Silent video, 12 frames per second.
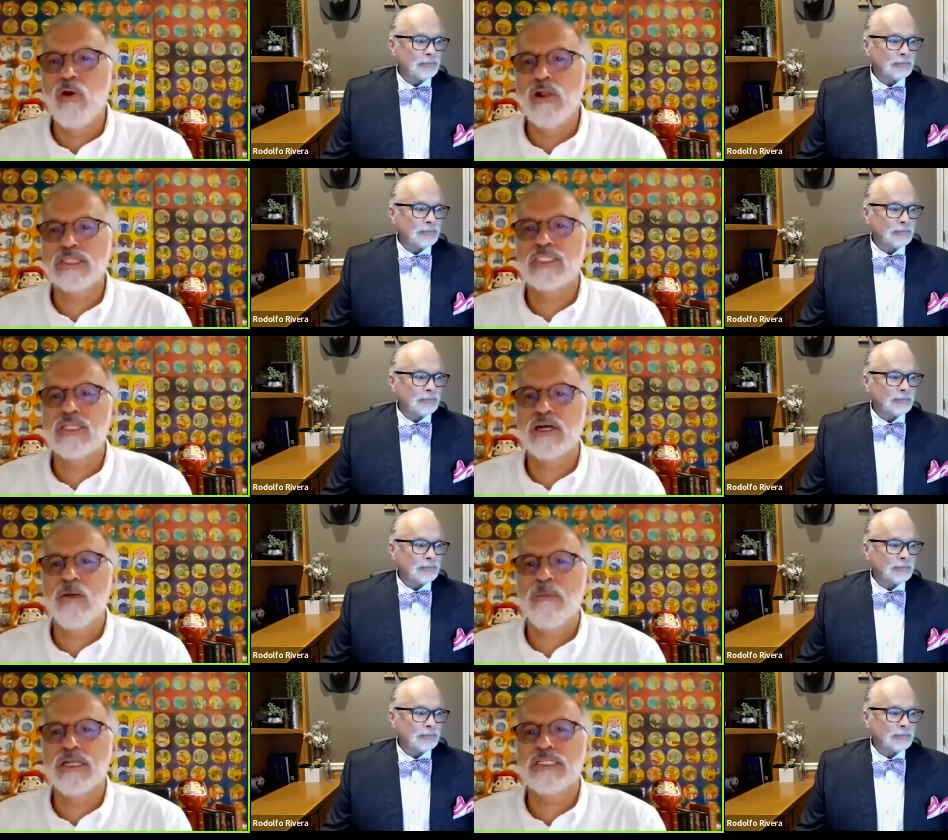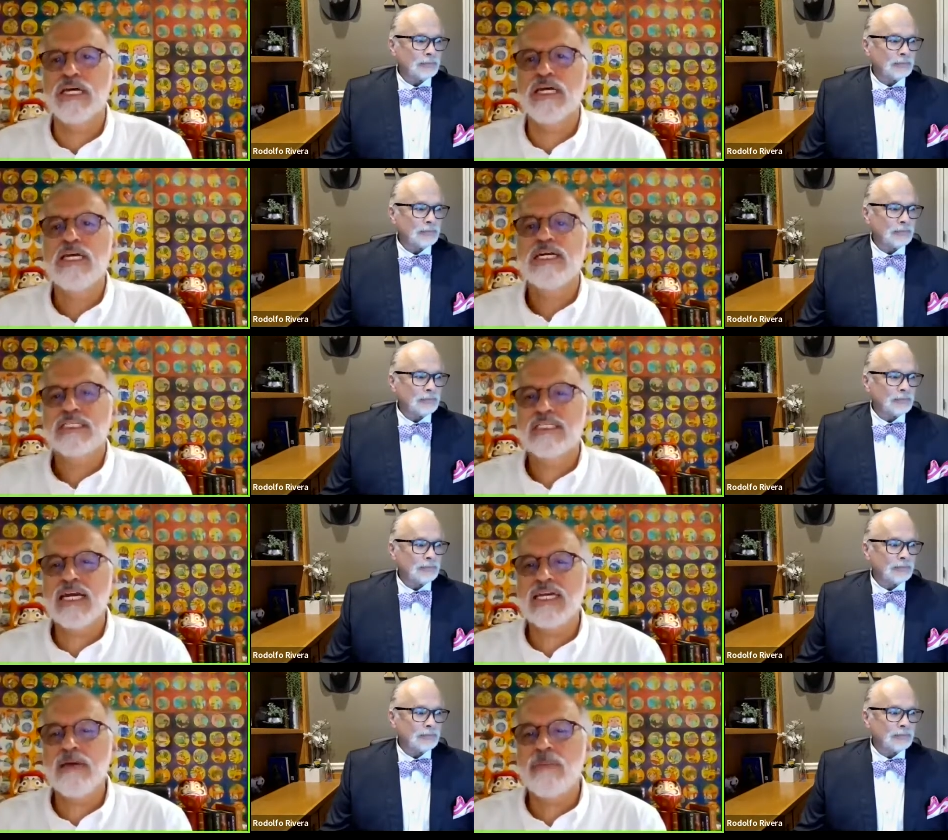Speaker 1: walls in the company. Say,
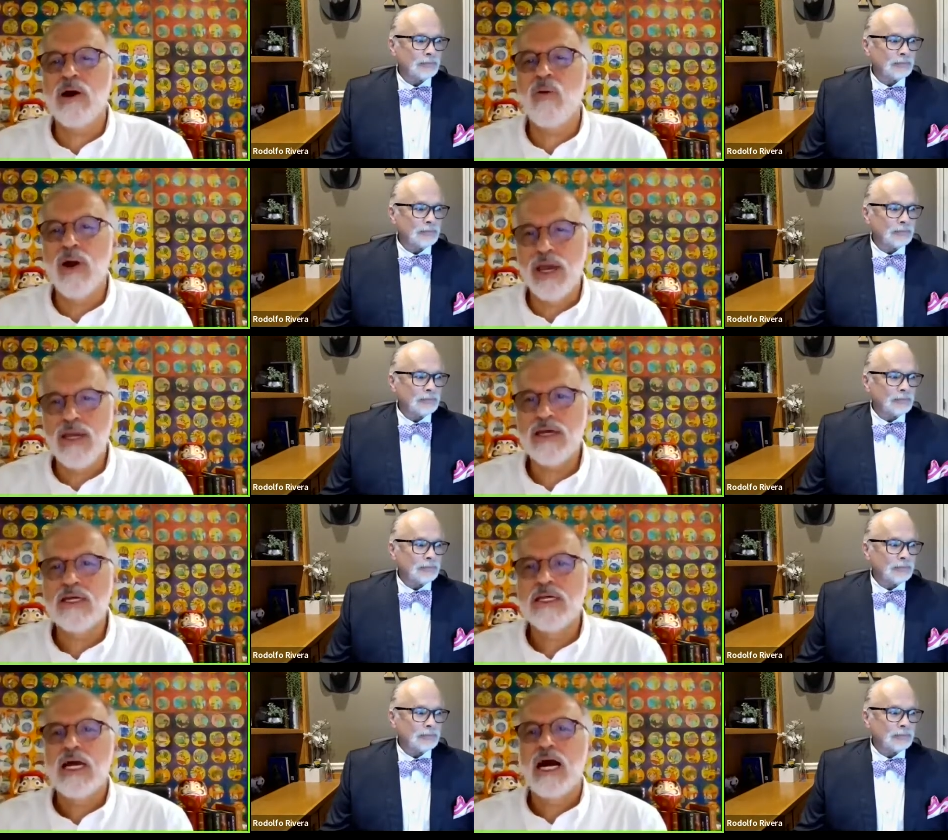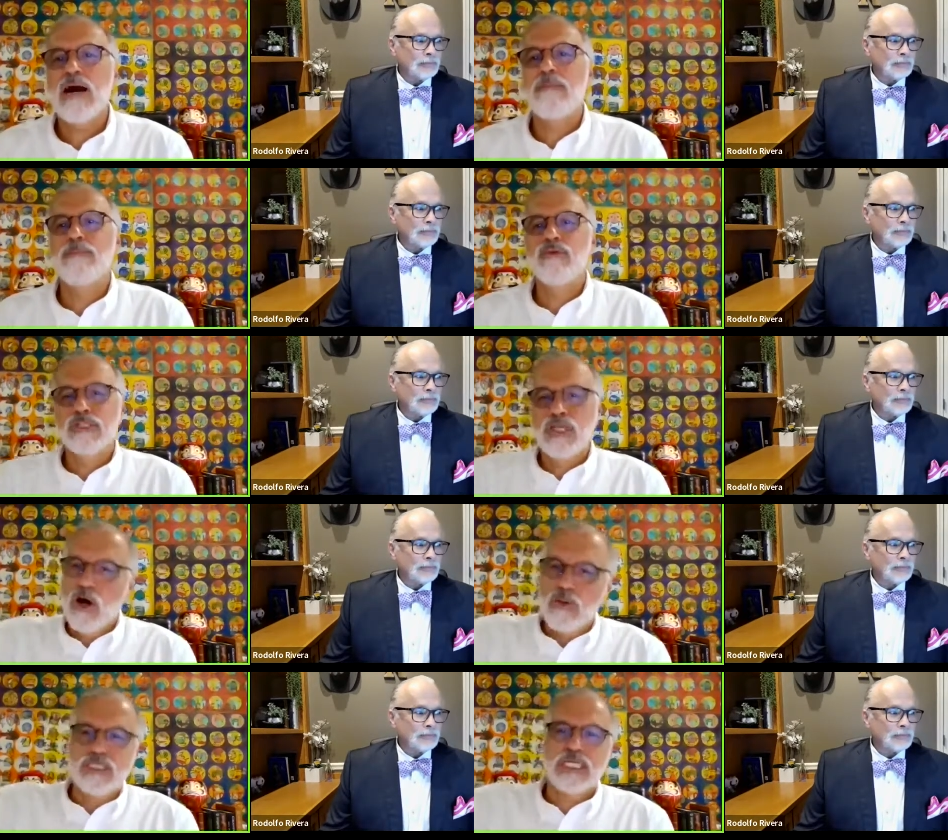take them away and
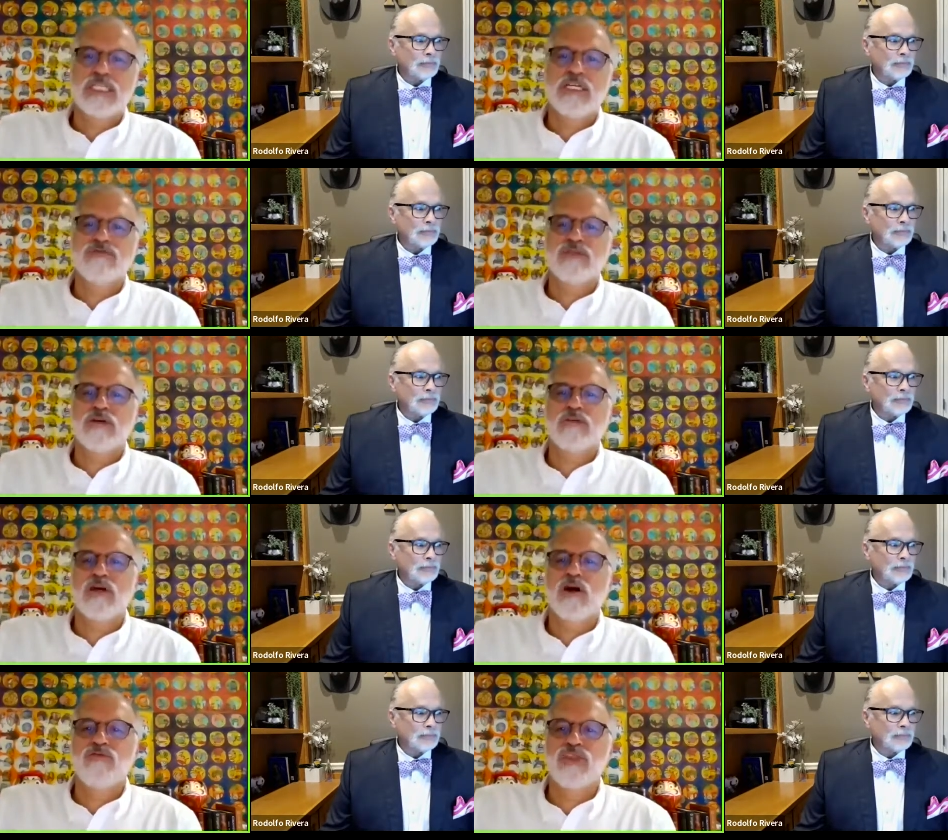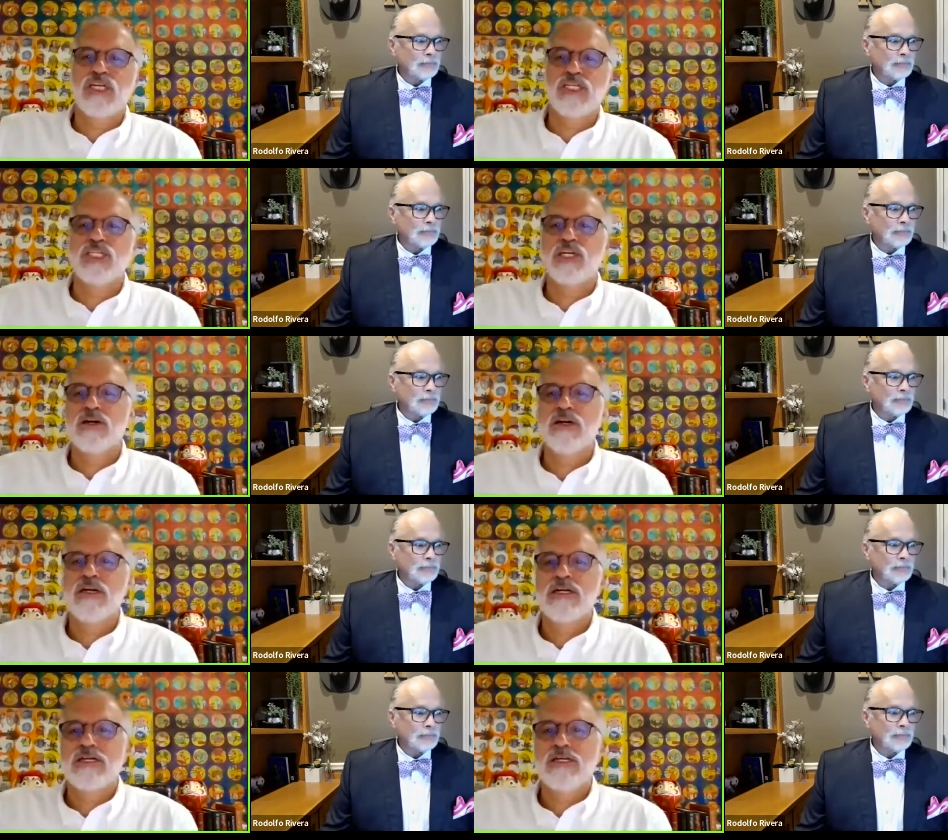put the objectives of, the, of this year.
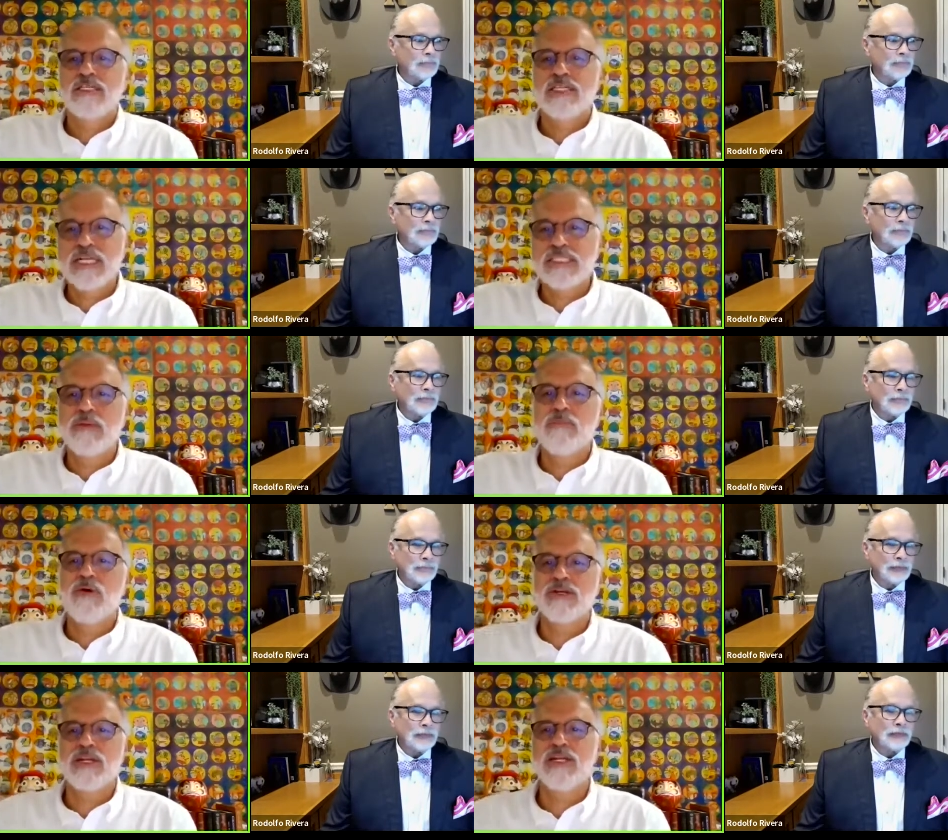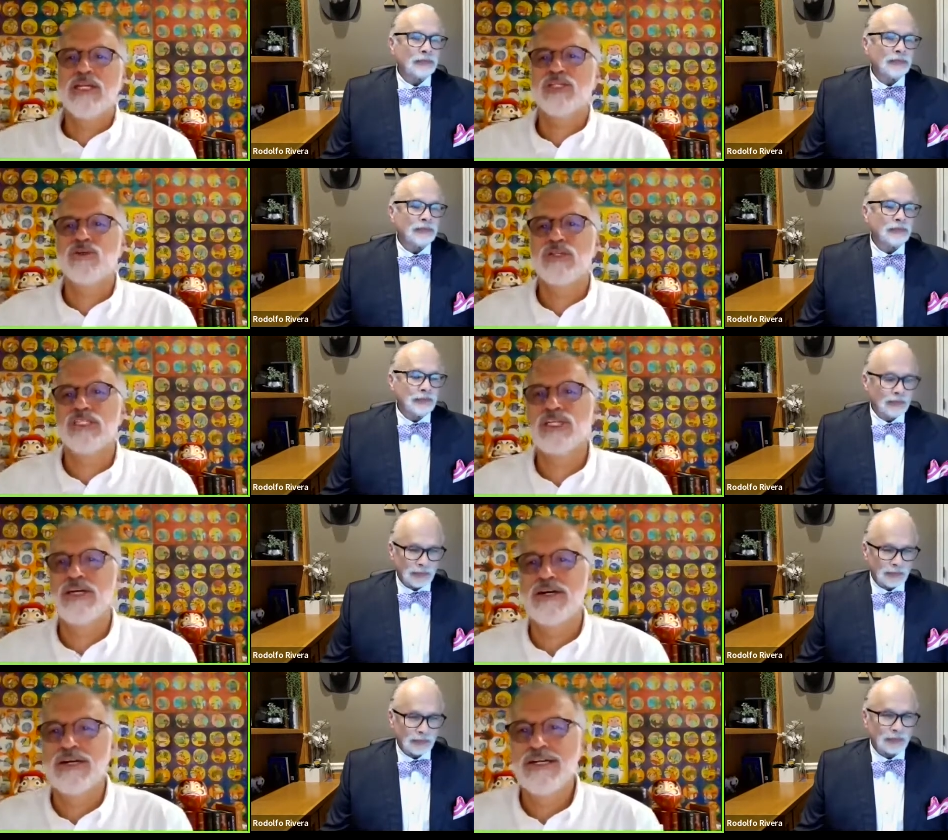That's important issue
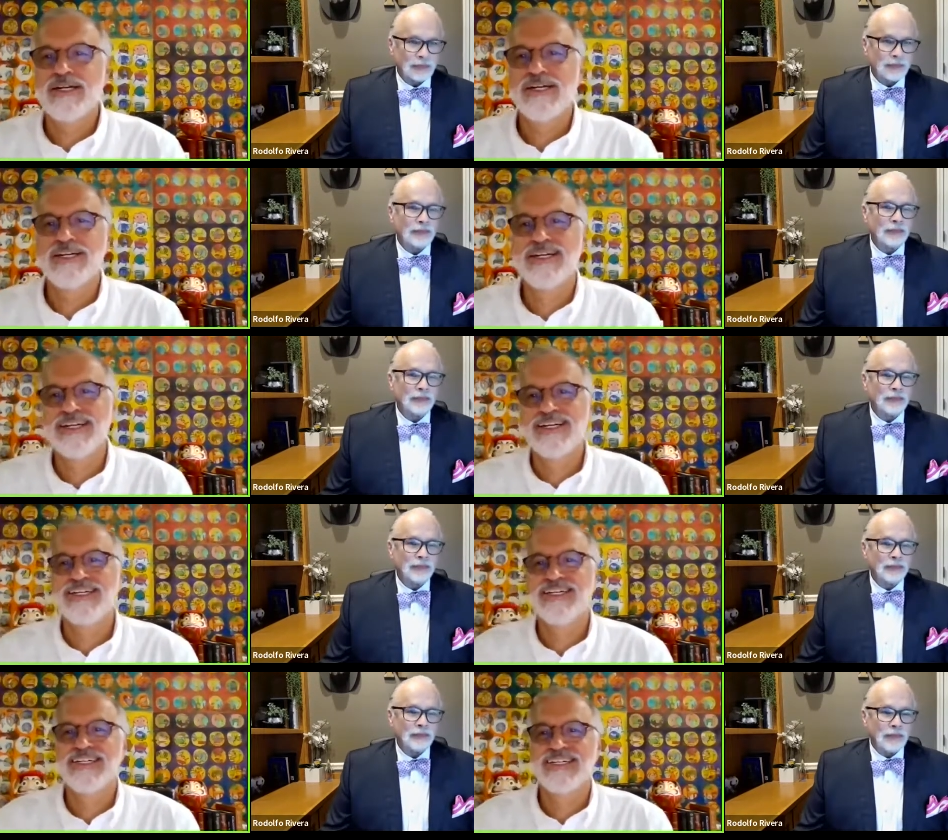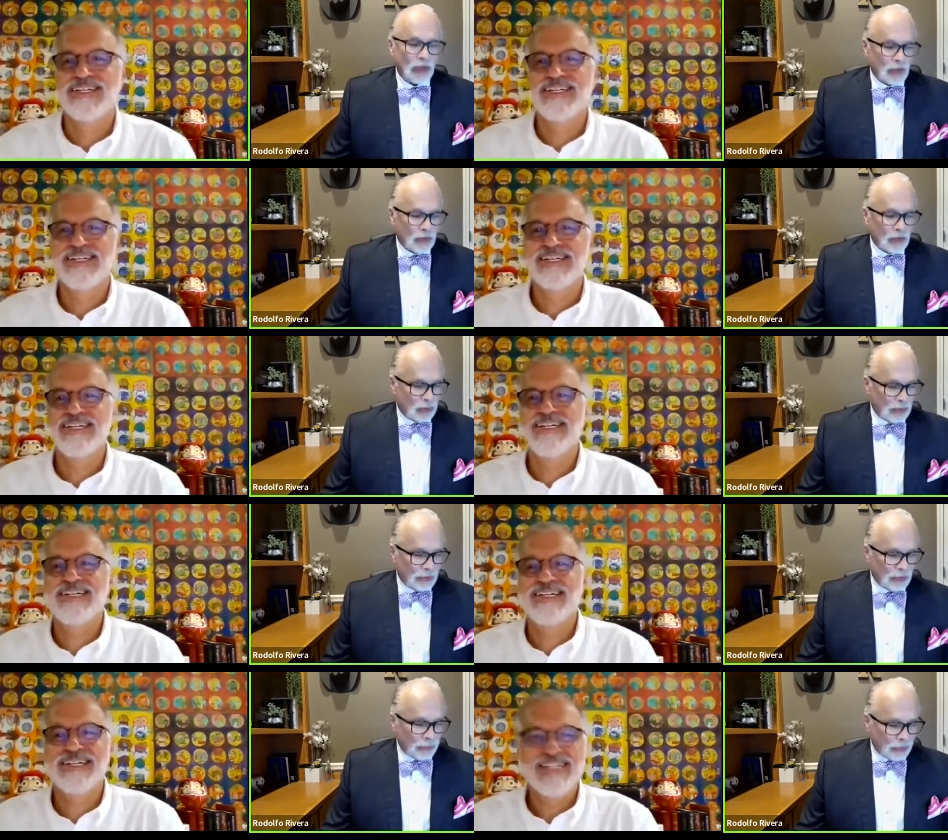this year.
Speaker 2: Well,
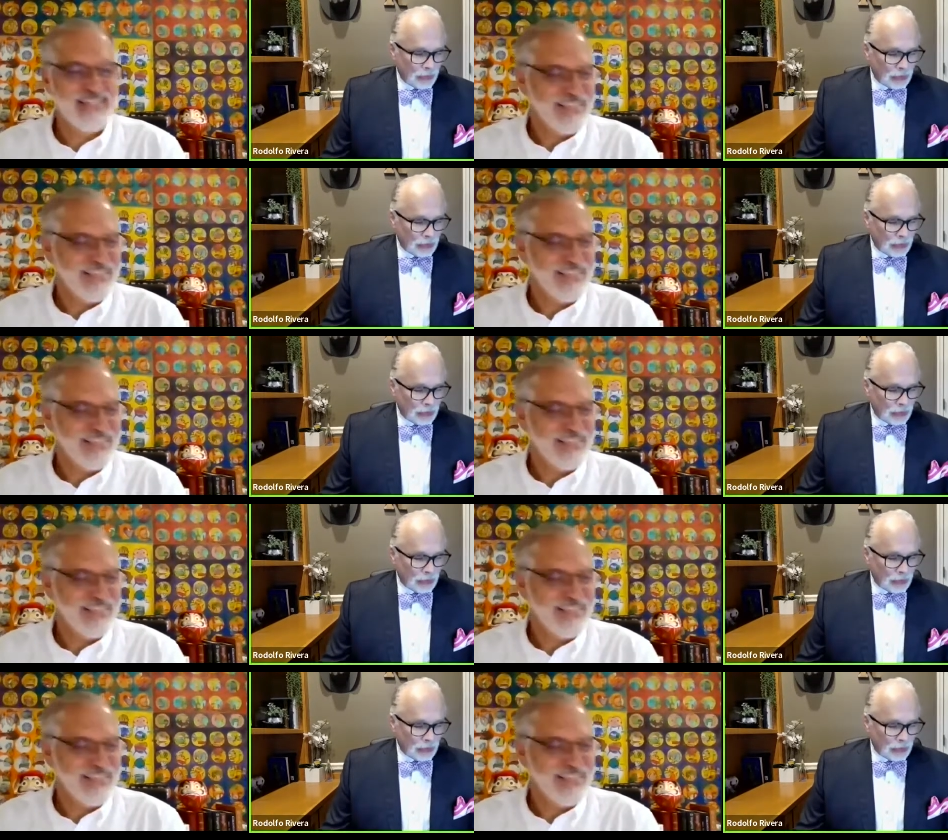the third